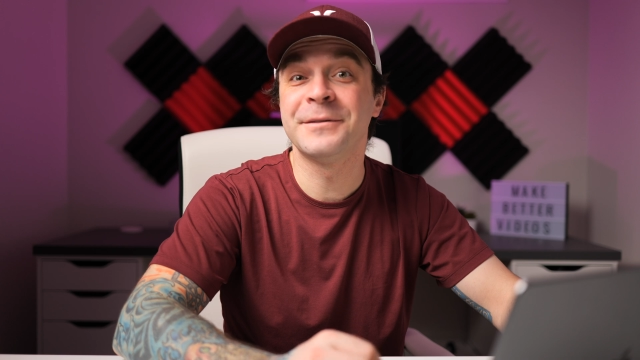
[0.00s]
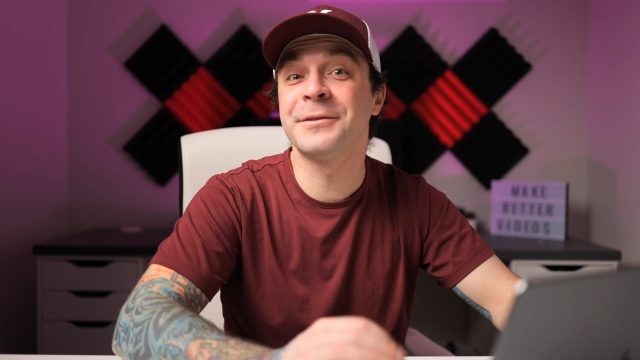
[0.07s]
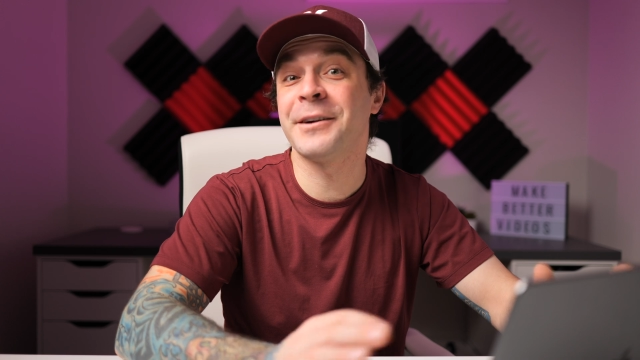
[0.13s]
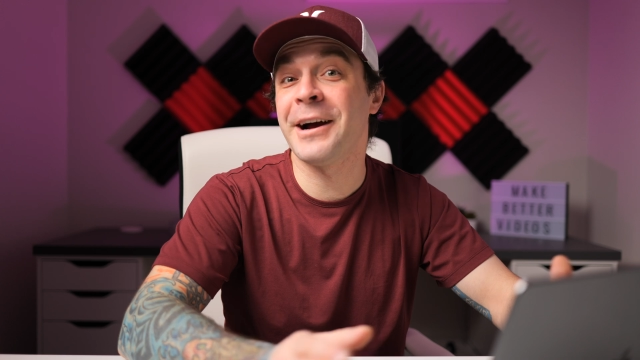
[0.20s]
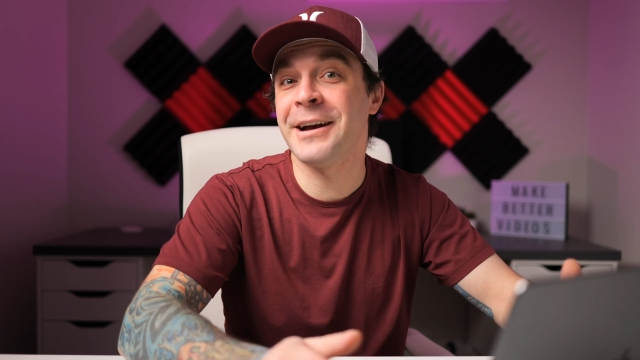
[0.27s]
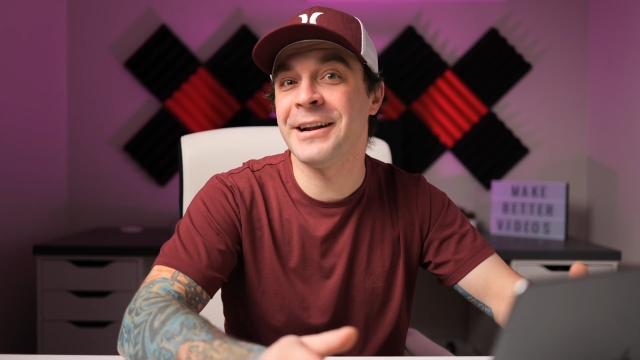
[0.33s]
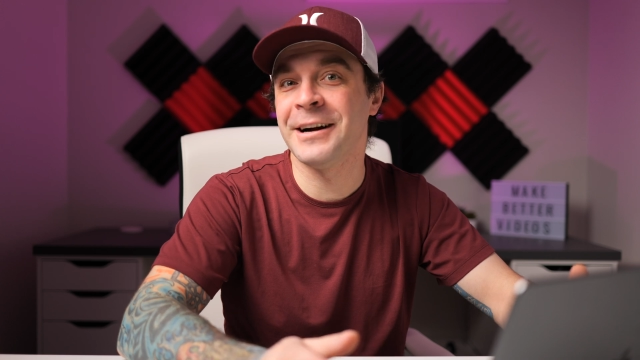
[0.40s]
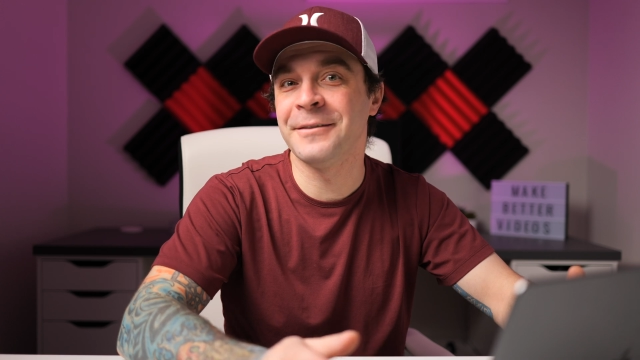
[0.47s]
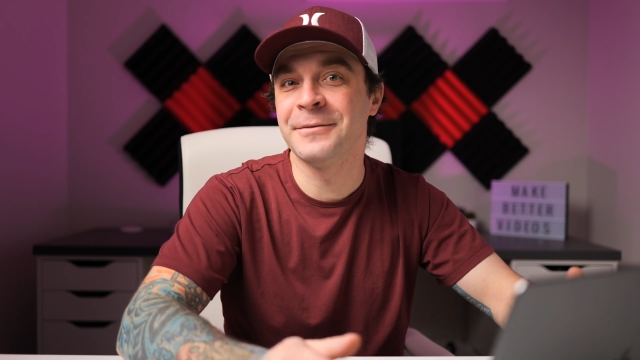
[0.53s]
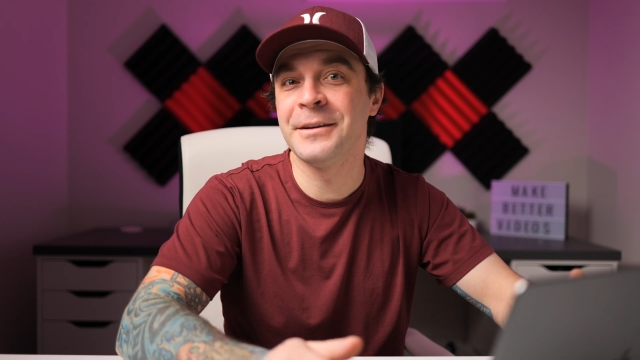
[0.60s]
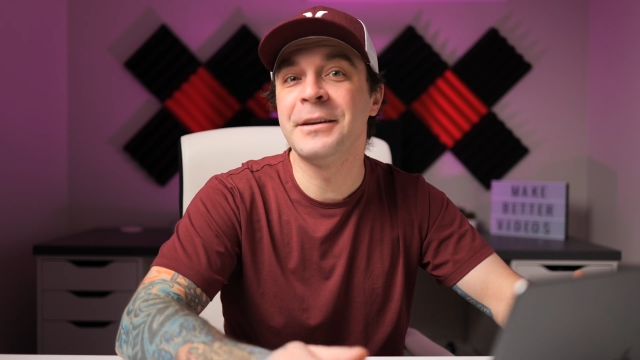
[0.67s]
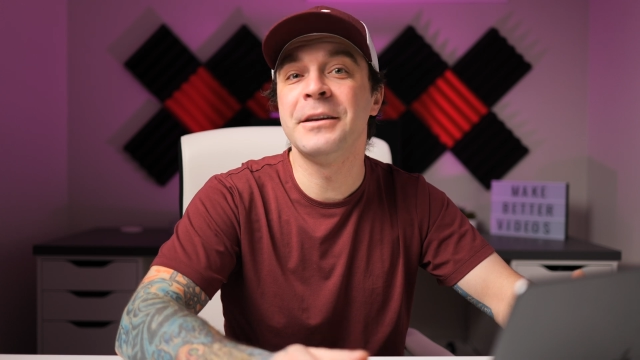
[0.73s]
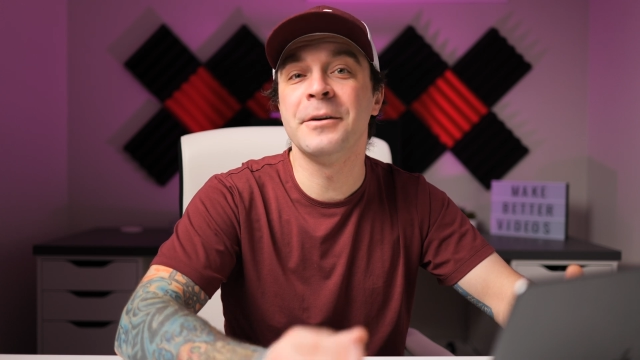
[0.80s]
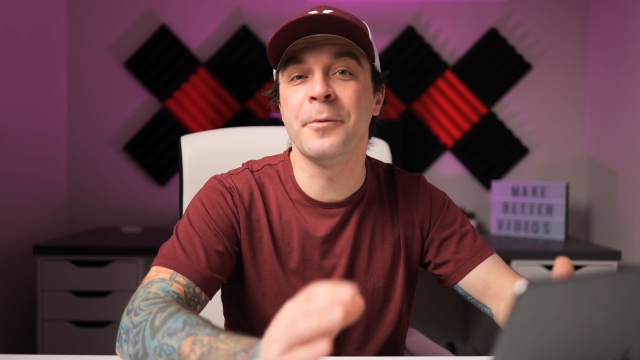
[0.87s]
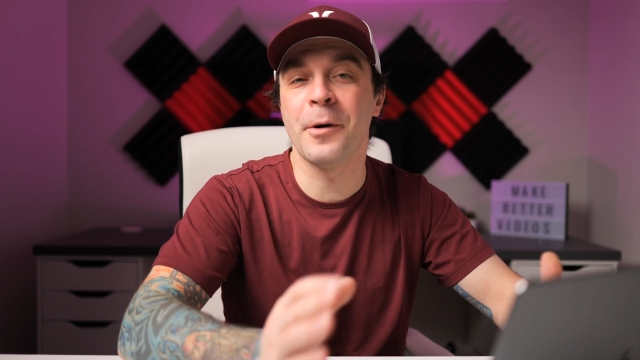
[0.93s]
Try it out,
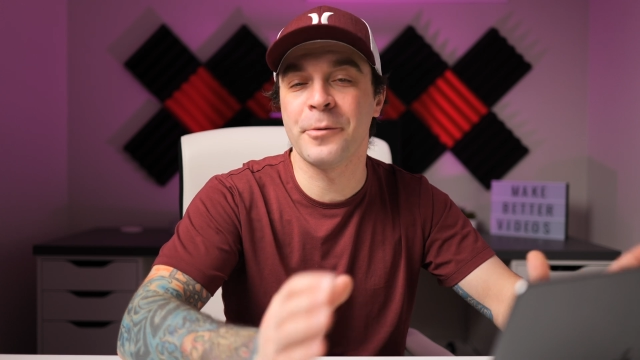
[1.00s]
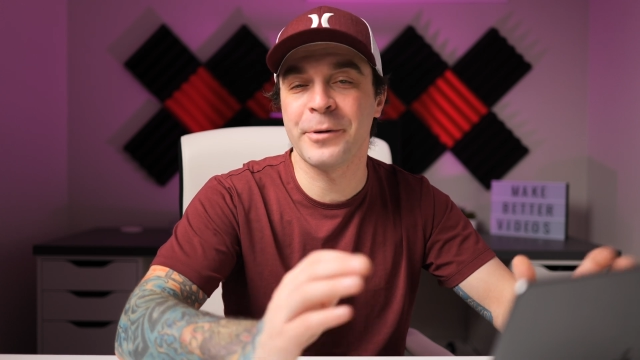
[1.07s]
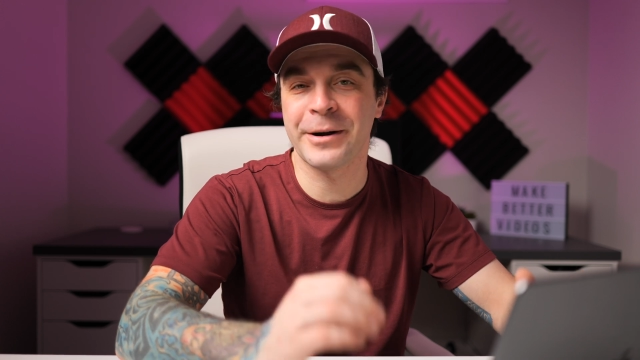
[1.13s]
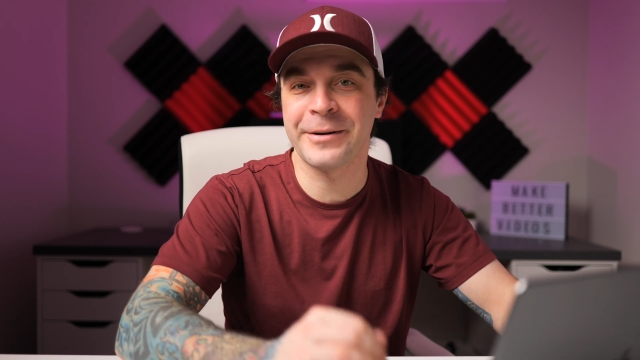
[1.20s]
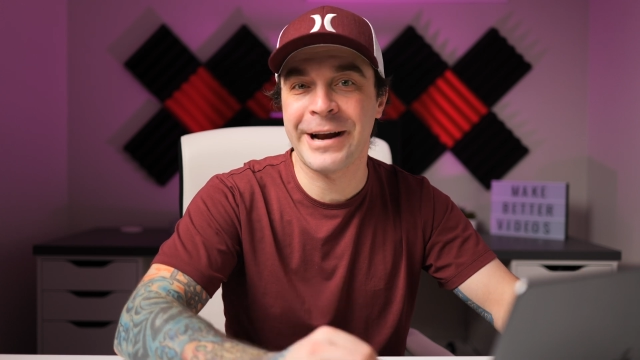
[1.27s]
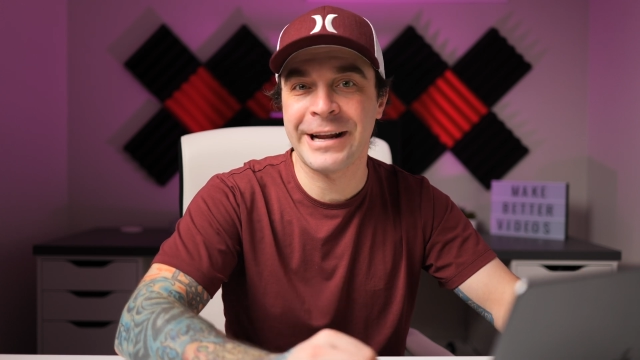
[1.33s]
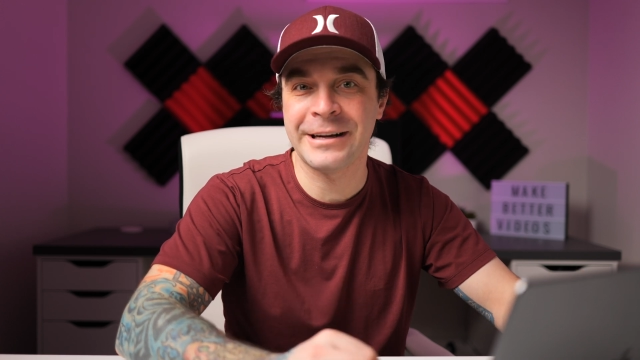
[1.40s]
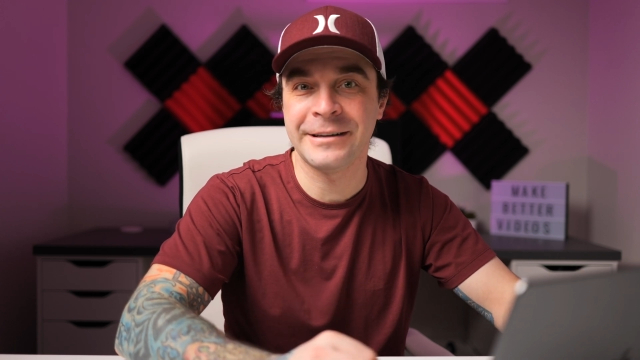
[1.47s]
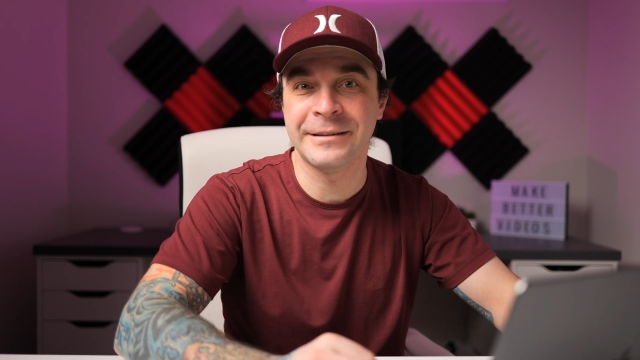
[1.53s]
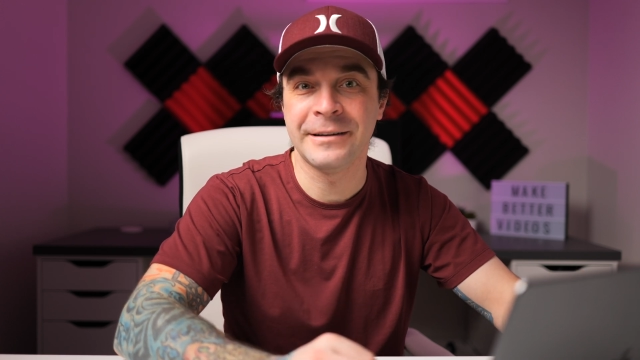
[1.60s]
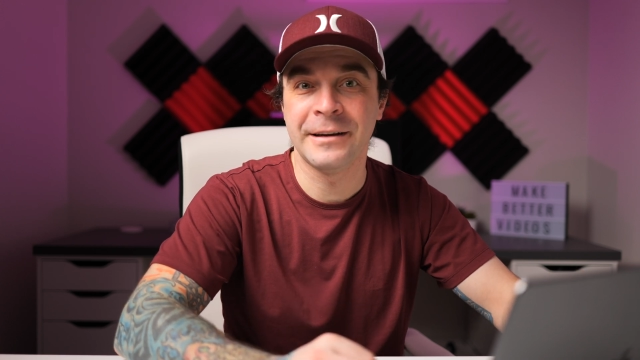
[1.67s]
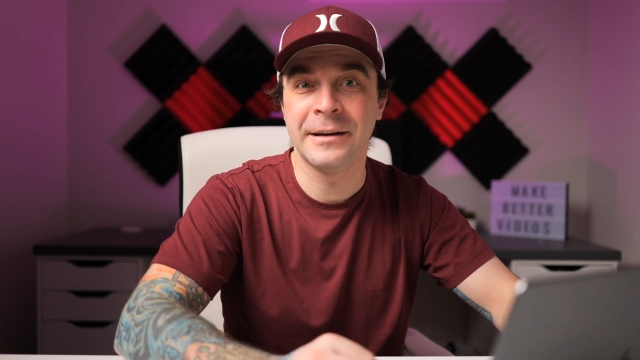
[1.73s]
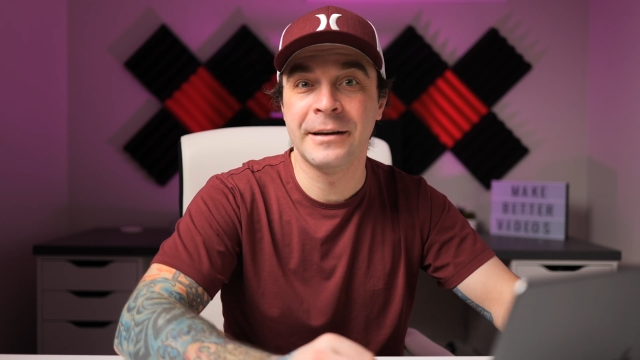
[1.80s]
you won't regret it.